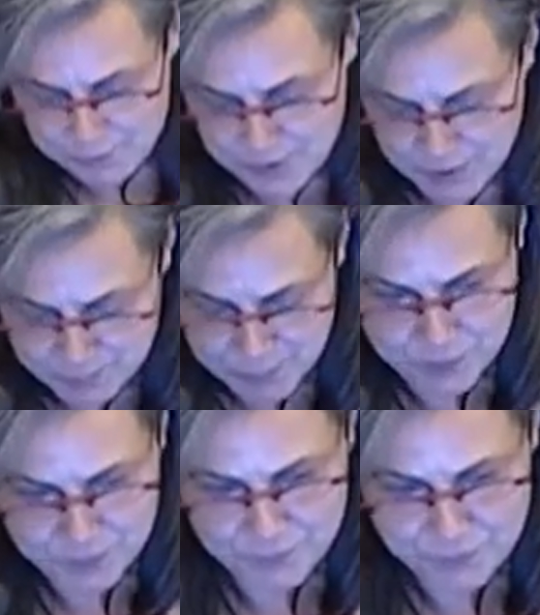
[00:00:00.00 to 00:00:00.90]
I'm,
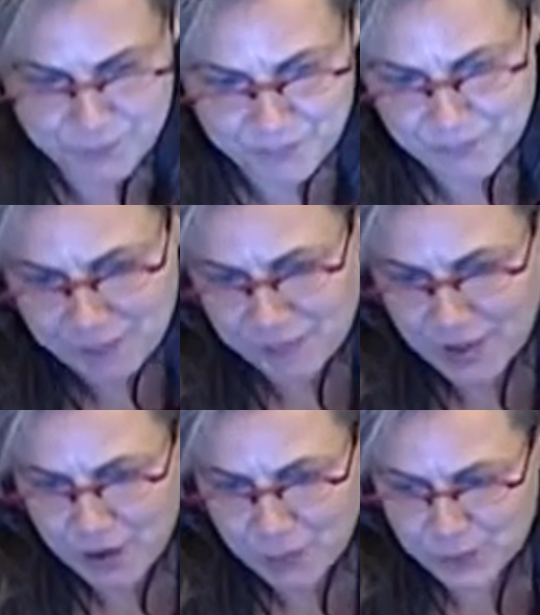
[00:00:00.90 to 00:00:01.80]
um,
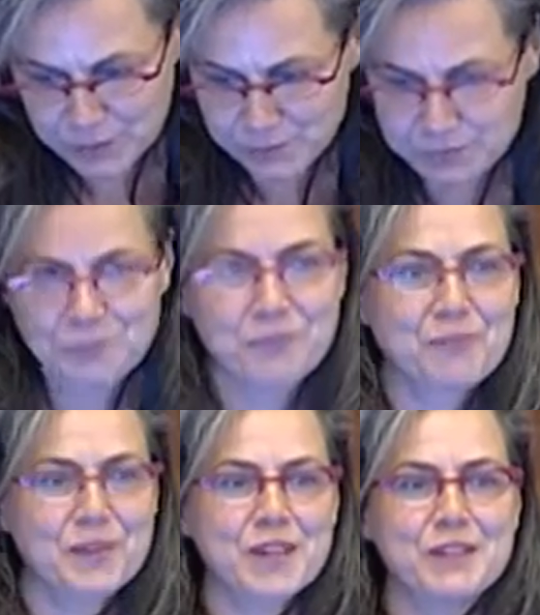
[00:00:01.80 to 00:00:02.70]
I will
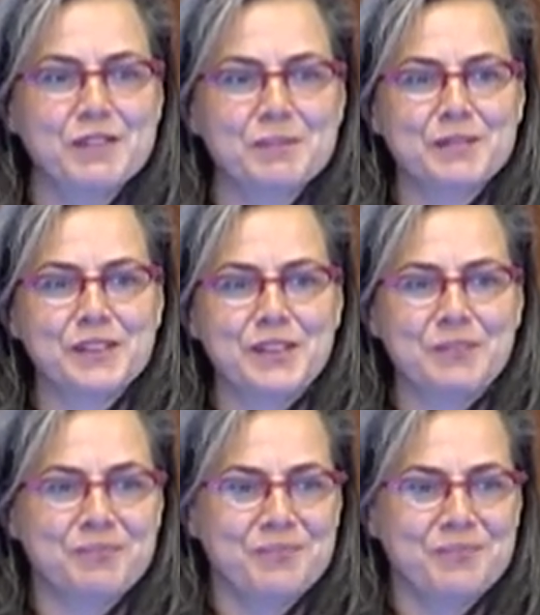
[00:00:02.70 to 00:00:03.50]
leave it up to here.